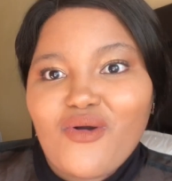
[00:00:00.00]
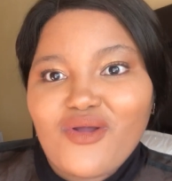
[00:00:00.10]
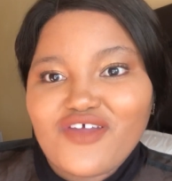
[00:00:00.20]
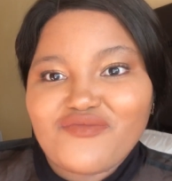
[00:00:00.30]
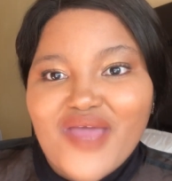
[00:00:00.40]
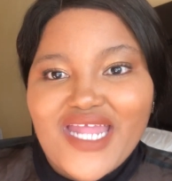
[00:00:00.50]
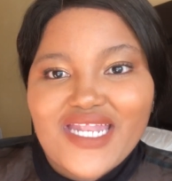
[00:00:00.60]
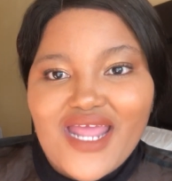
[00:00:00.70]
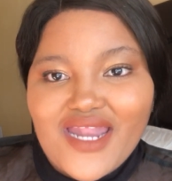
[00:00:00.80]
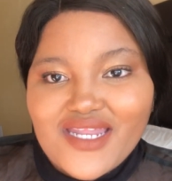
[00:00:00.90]
all of my
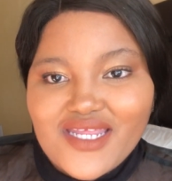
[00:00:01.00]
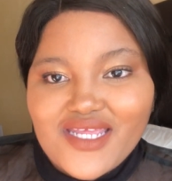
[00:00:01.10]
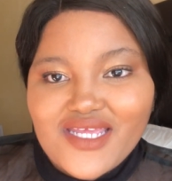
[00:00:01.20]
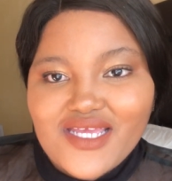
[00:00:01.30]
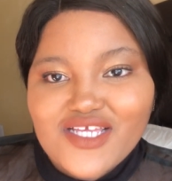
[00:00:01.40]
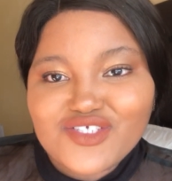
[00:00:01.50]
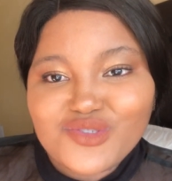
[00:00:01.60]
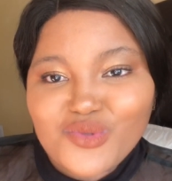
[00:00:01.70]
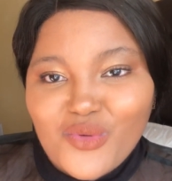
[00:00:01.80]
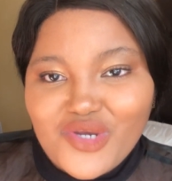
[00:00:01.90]
nanny
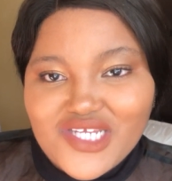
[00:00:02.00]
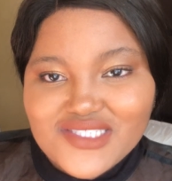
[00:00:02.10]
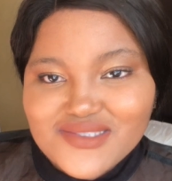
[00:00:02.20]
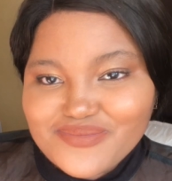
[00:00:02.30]
stories.